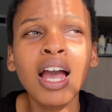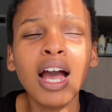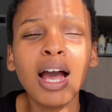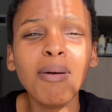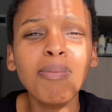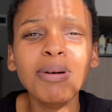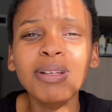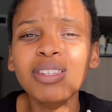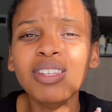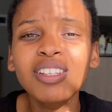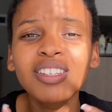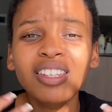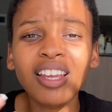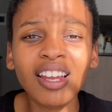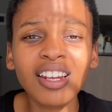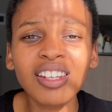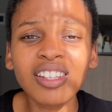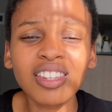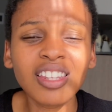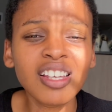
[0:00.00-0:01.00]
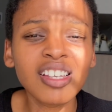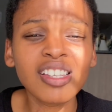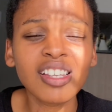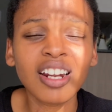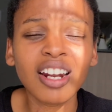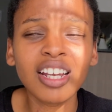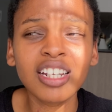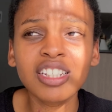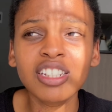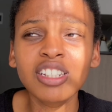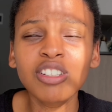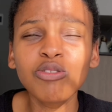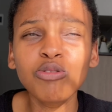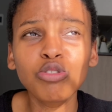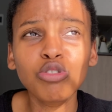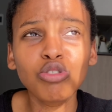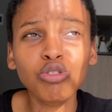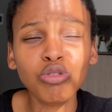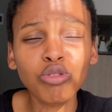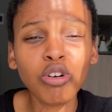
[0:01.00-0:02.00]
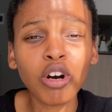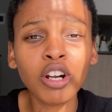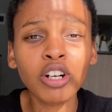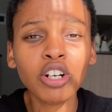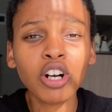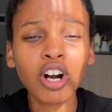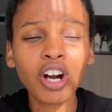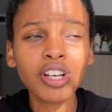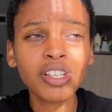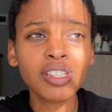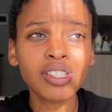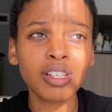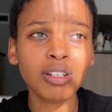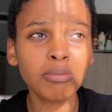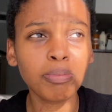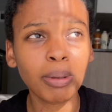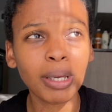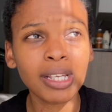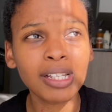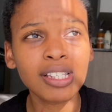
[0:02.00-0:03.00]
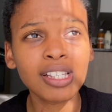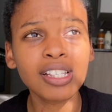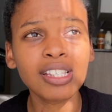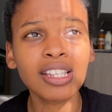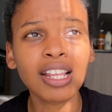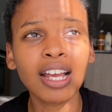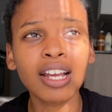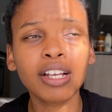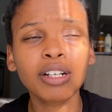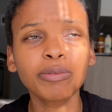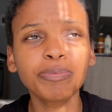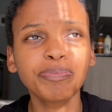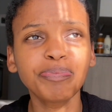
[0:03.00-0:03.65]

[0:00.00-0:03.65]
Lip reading: about the daily things that I do on a constant basis, like